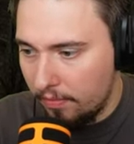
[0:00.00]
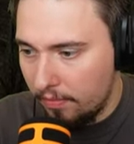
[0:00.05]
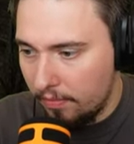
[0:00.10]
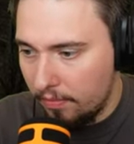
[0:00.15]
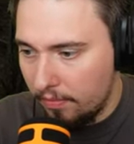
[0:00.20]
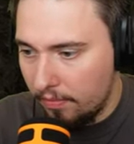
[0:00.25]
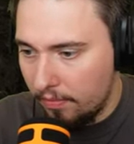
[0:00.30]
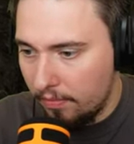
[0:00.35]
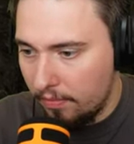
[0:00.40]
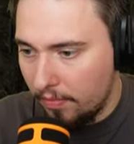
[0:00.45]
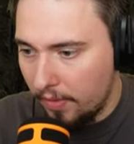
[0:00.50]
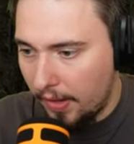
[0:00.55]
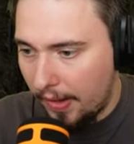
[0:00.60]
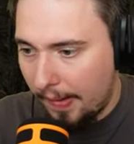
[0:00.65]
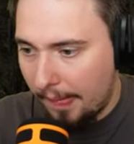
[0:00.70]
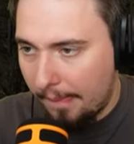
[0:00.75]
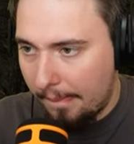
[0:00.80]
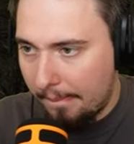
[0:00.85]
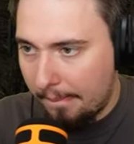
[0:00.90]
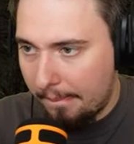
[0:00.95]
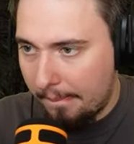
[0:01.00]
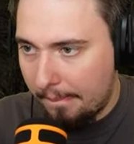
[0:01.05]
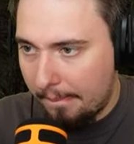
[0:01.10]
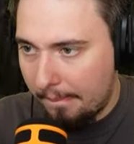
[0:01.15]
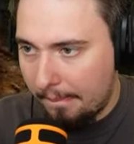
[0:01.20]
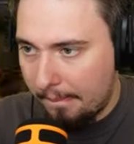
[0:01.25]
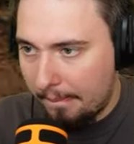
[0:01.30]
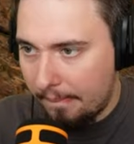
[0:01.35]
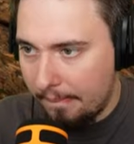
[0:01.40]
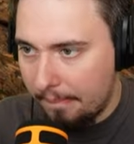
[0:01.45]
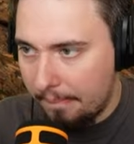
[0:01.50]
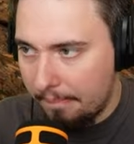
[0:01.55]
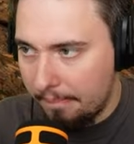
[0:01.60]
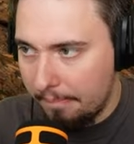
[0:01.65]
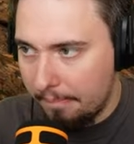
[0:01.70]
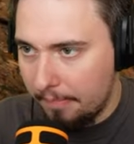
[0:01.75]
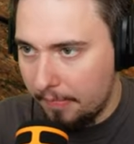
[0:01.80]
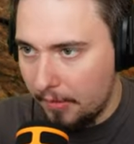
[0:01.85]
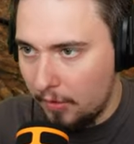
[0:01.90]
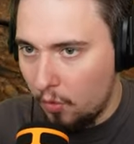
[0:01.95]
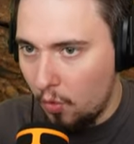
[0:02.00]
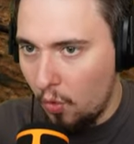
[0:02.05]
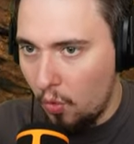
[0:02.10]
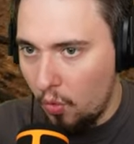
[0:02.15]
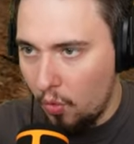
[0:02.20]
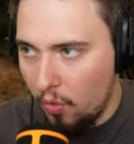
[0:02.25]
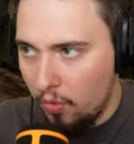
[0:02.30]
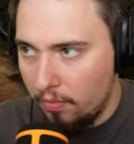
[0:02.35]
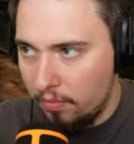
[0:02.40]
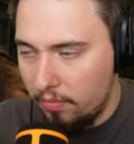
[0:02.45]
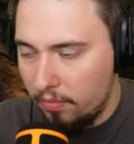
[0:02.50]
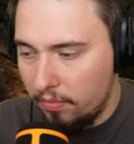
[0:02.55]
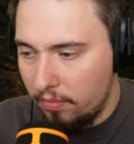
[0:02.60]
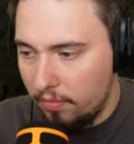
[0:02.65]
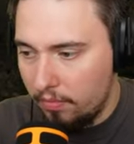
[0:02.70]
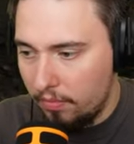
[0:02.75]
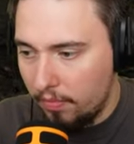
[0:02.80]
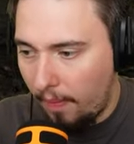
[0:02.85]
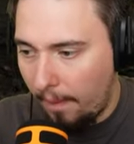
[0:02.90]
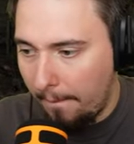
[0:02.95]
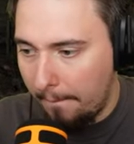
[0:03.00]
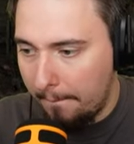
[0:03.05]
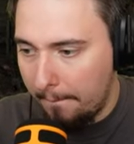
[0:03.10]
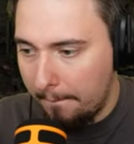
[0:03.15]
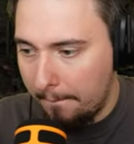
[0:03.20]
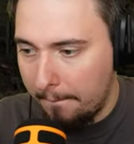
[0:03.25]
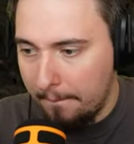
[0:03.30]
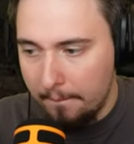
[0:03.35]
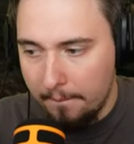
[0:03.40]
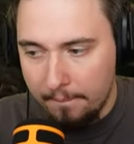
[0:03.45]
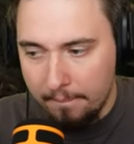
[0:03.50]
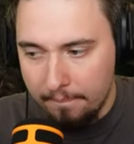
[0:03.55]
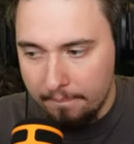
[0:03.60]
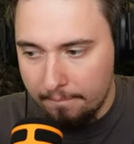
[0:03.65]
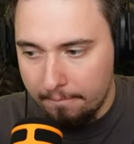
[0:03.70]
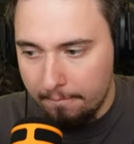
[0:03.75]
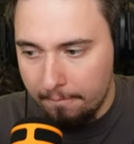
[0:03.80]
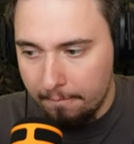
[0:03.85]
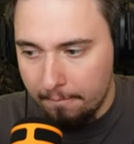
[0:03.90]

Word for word: We believe in you. Oh. He's not the only one. I know.